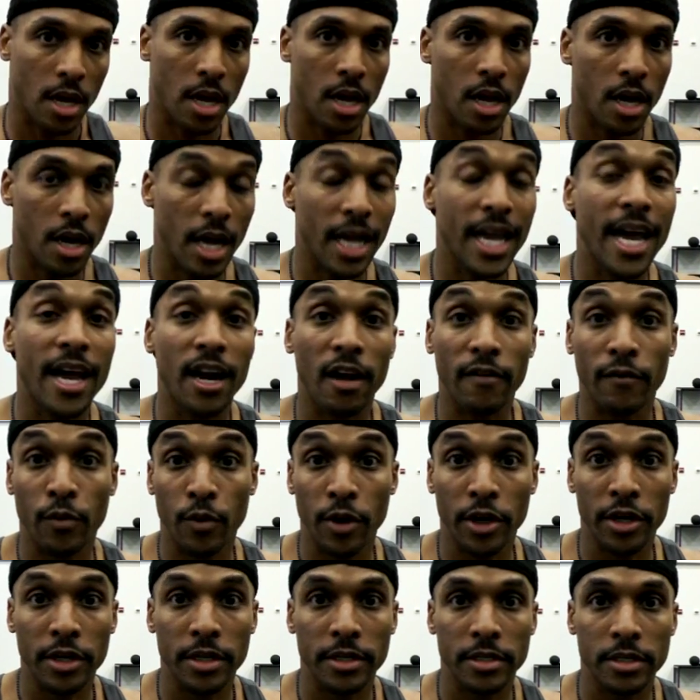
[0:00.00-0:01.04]
I got off
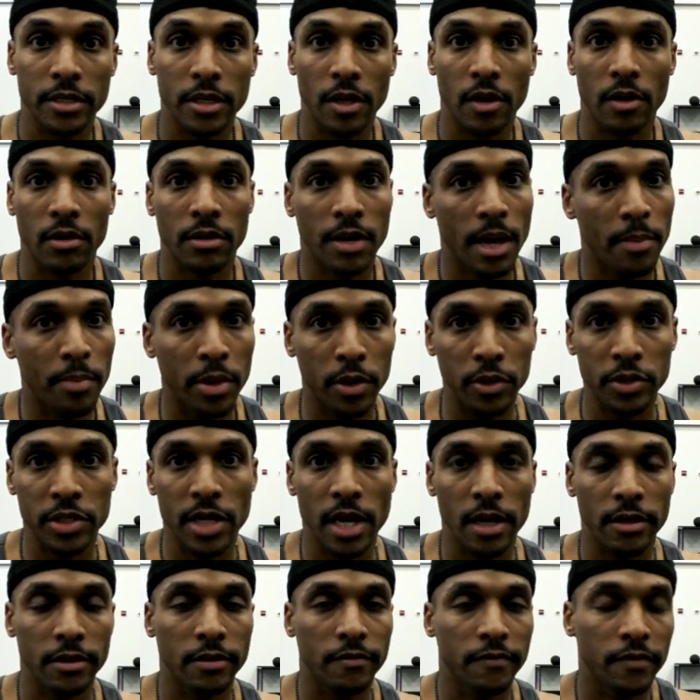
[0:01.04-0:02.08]
work, so I post
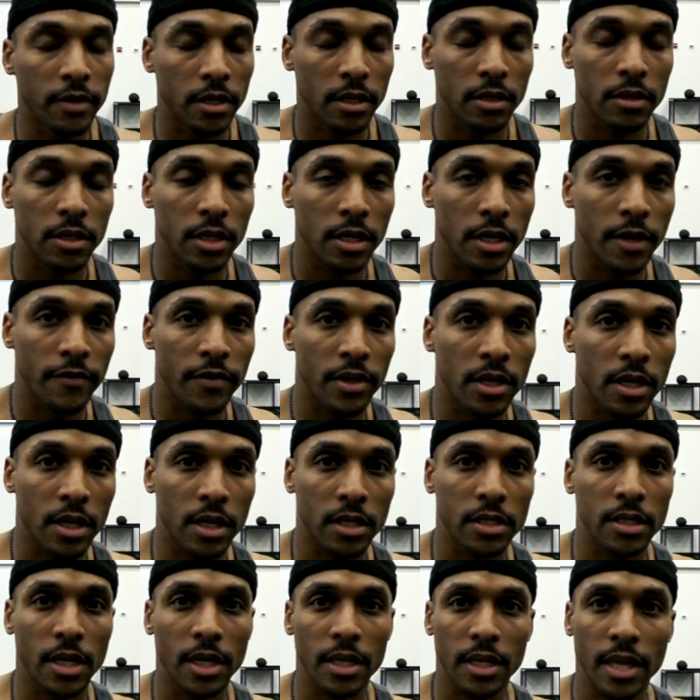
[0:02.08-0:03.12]
out in the field and everything
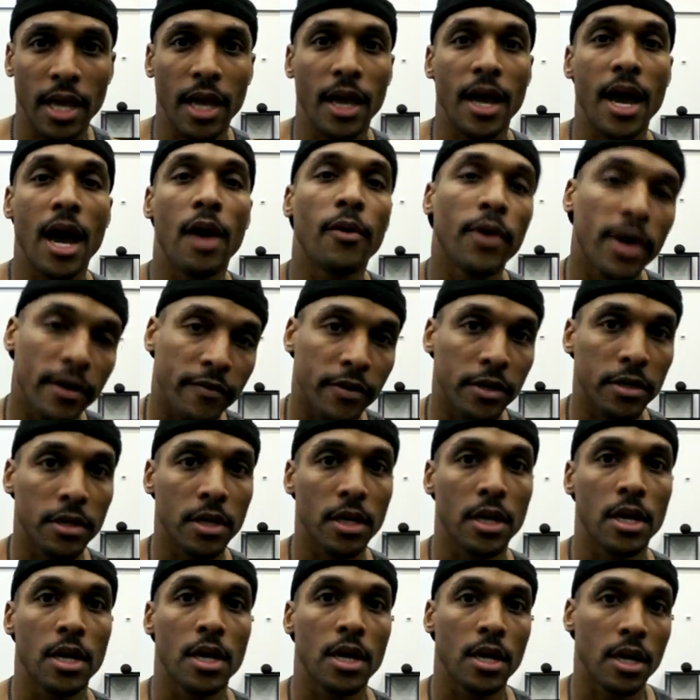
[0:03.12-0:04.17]
else like that. However,
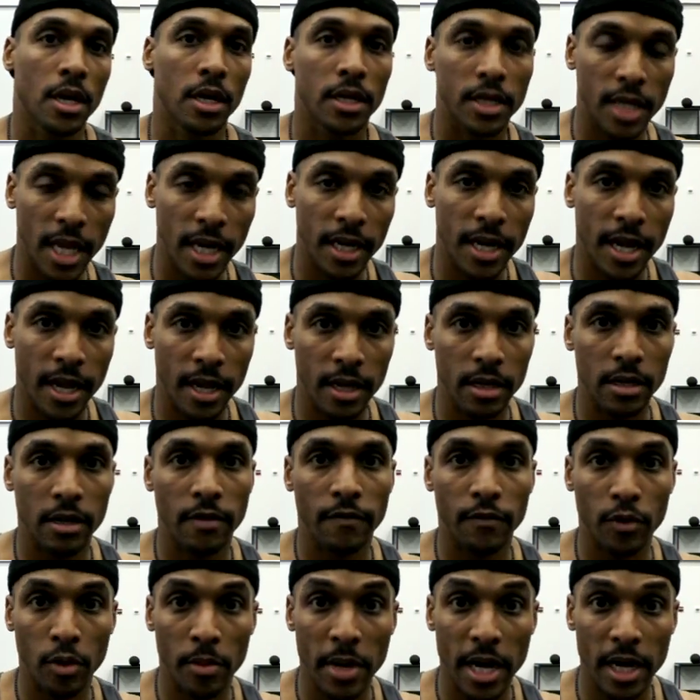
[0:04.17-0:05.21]
day 9,
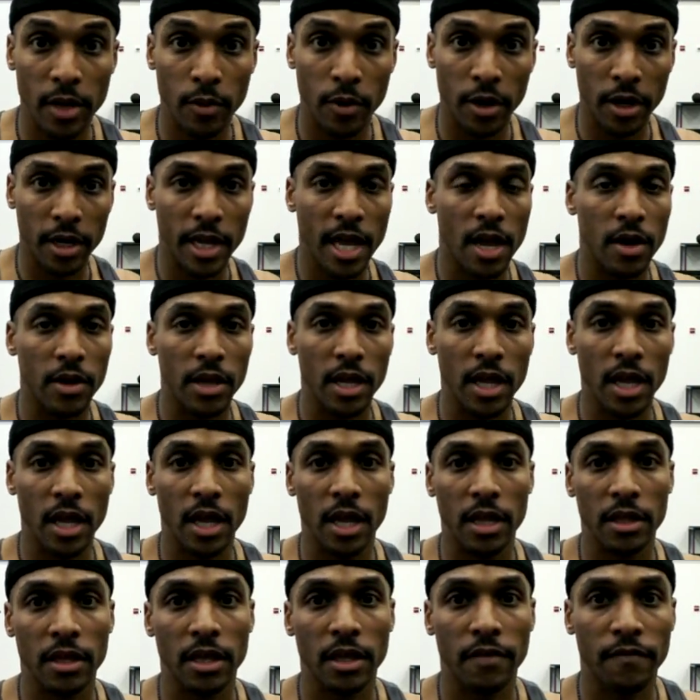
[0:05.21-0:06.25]
full body workout,
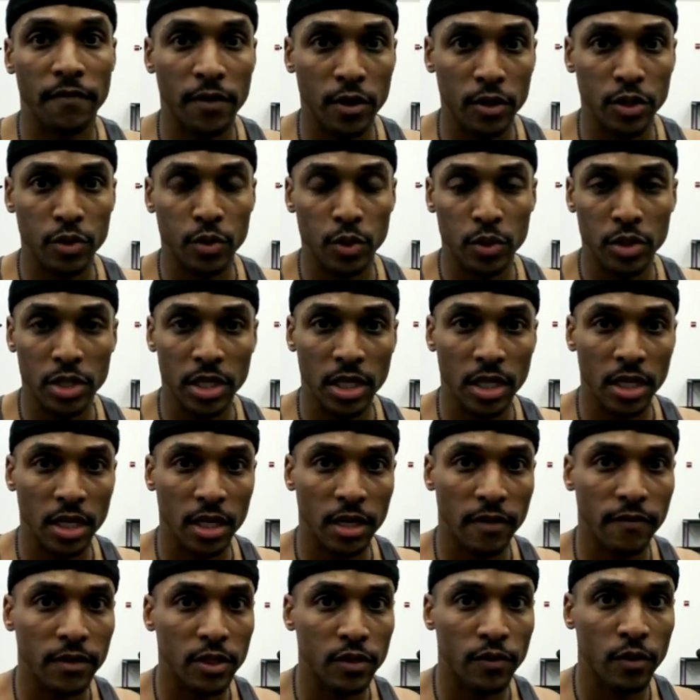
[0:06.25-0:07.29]
and the first
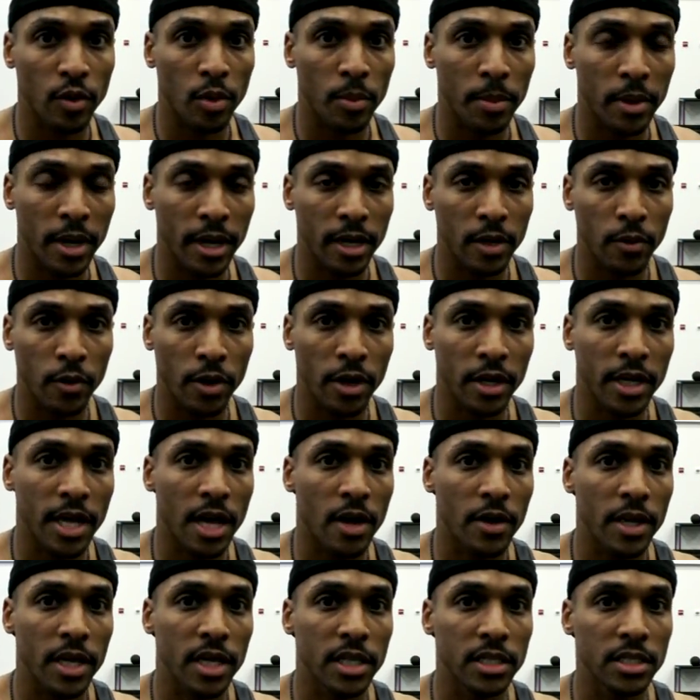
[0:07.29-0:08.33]
routine of this full body
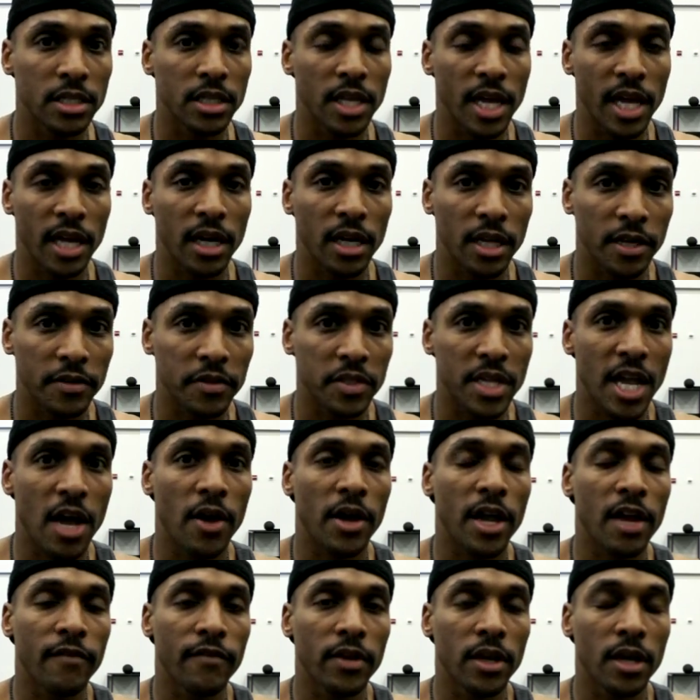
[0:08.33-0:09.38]
workout is deadlifts. Now
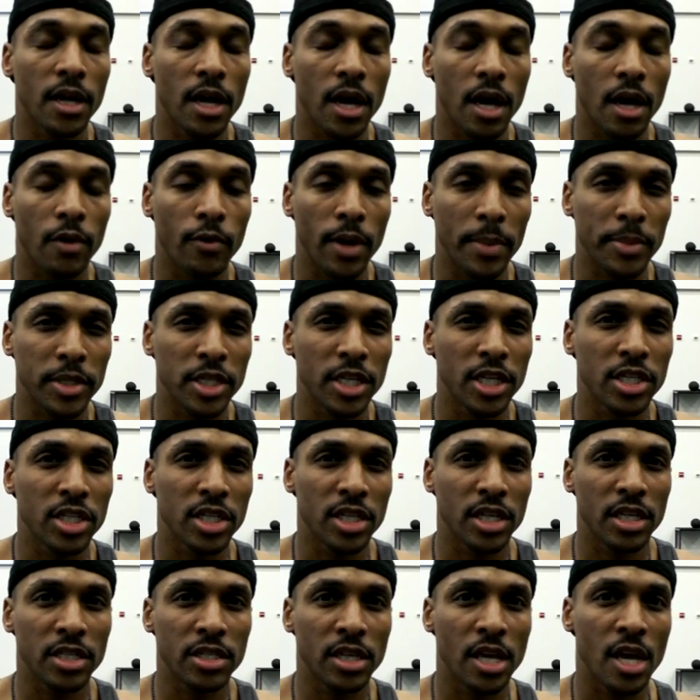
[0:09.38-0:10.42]
every
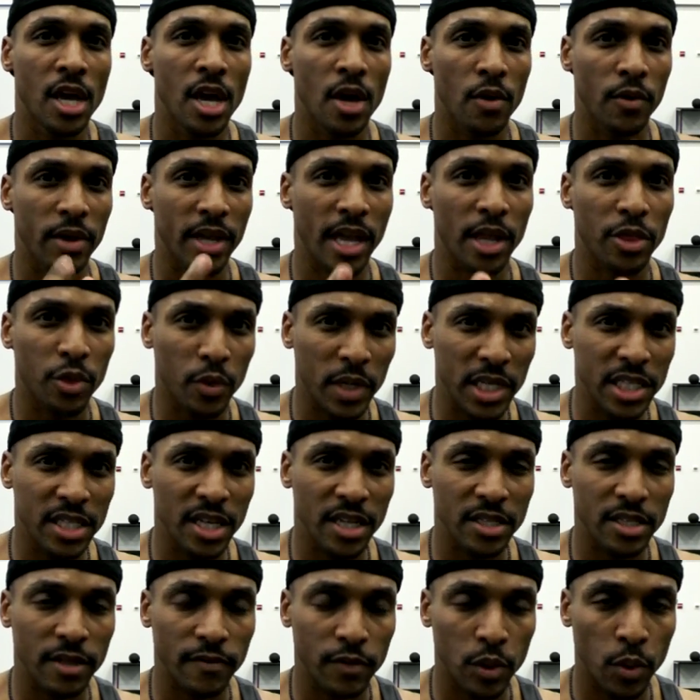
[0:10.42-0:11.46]
repetition is, we got 3
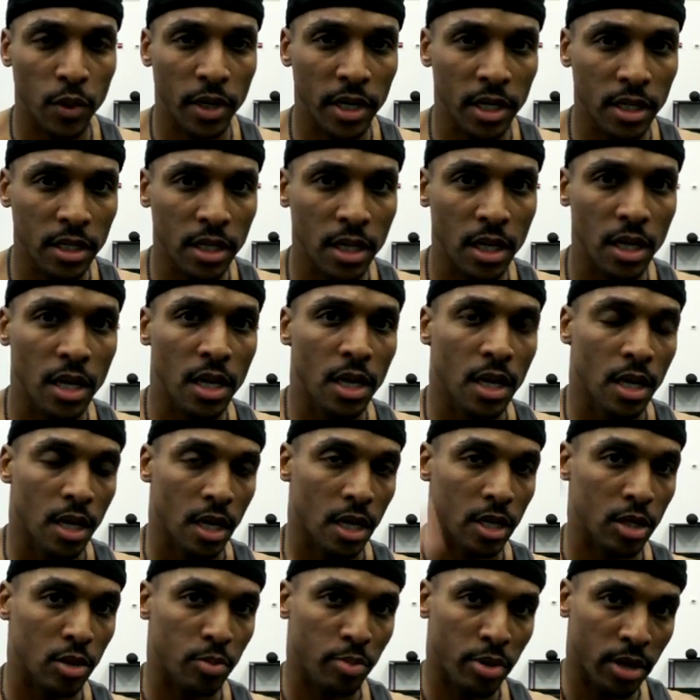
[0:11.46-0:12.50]
sets of 20,
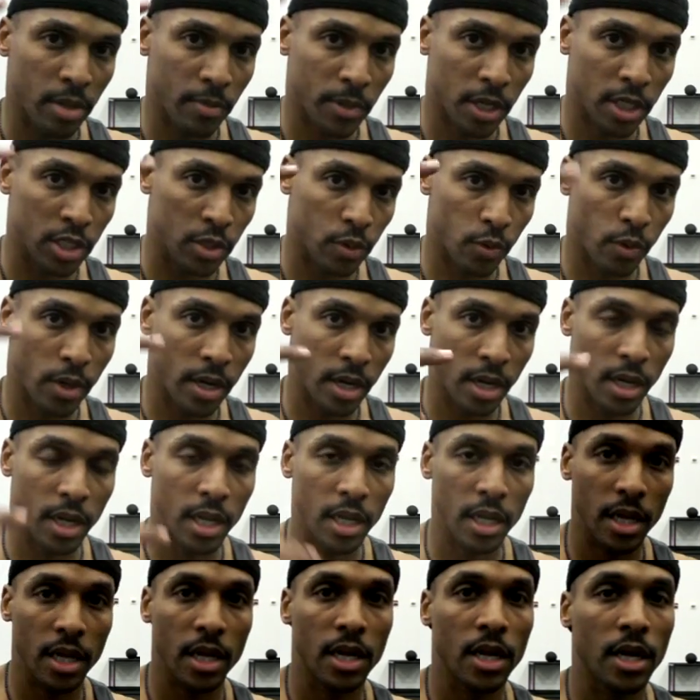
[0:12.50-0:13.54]
and you're pretty much running
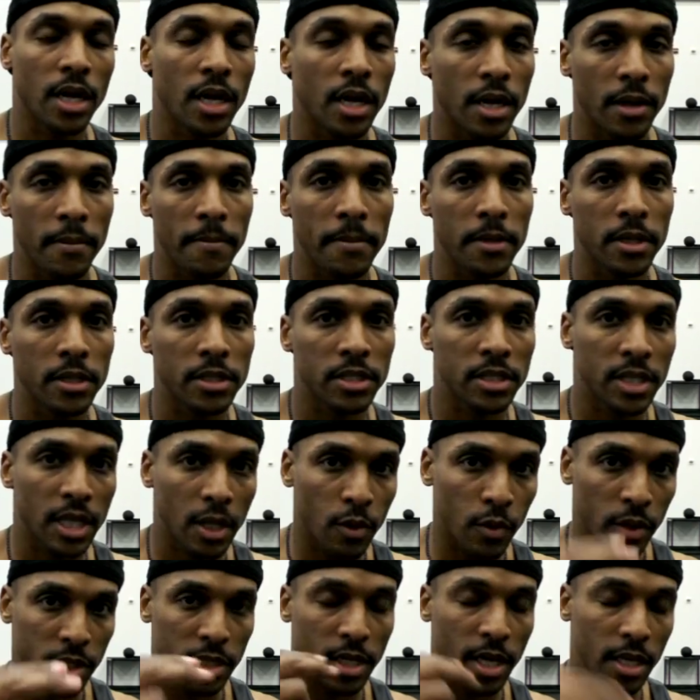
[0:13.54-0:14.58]
it in a
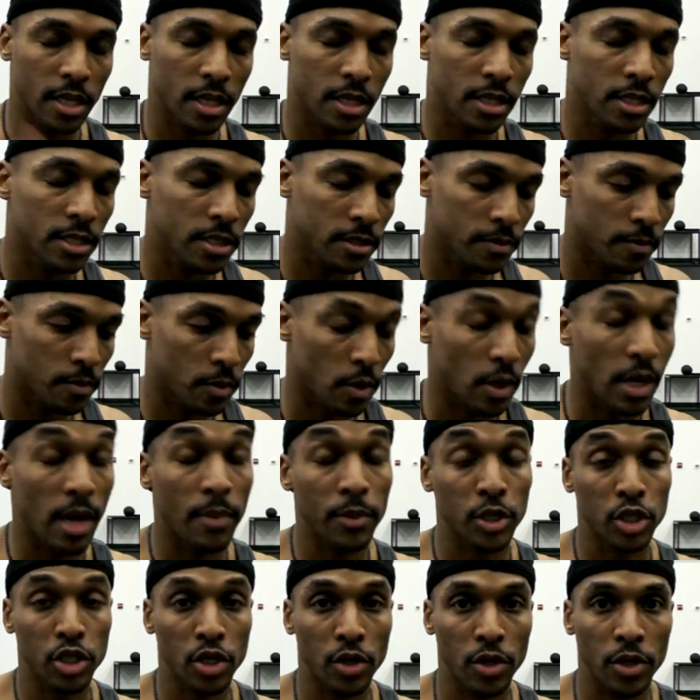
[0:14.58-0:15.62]
sequence like this that I'm going
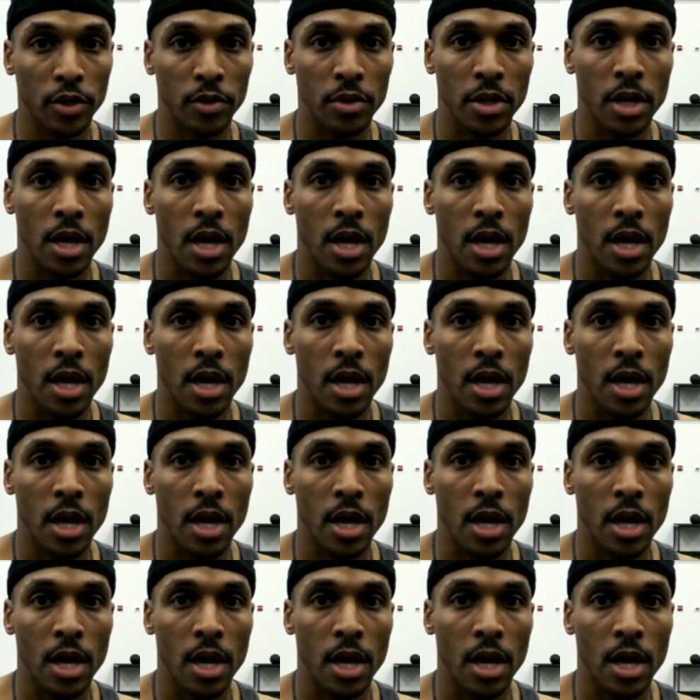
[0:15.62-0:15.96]
to show you,